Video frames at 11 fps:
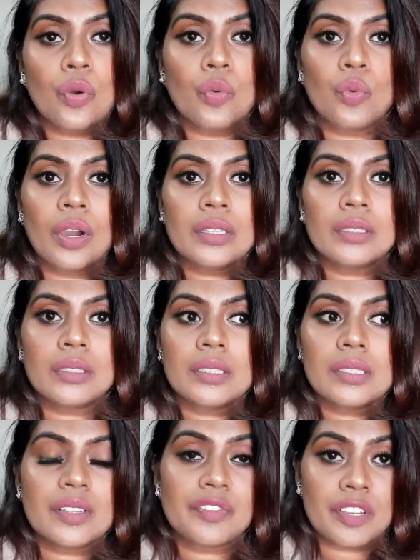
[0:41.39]
what
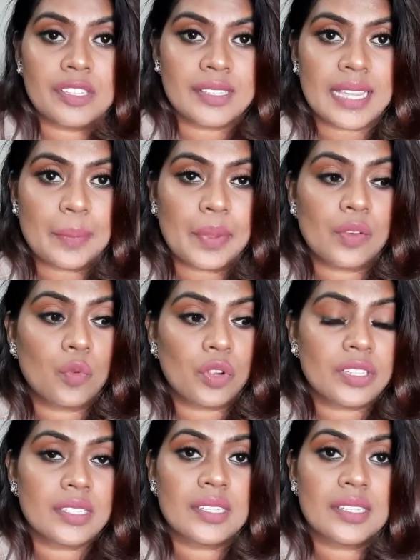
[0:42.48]
is the first step and what
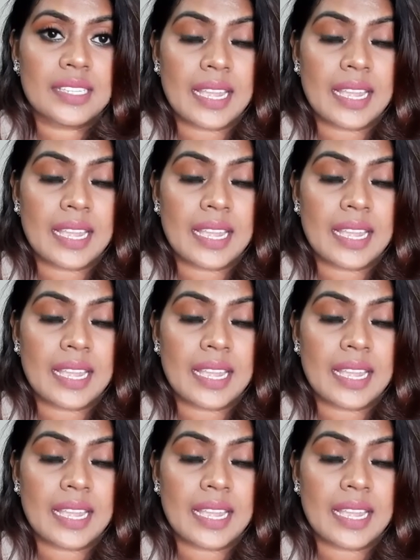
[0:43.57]
is the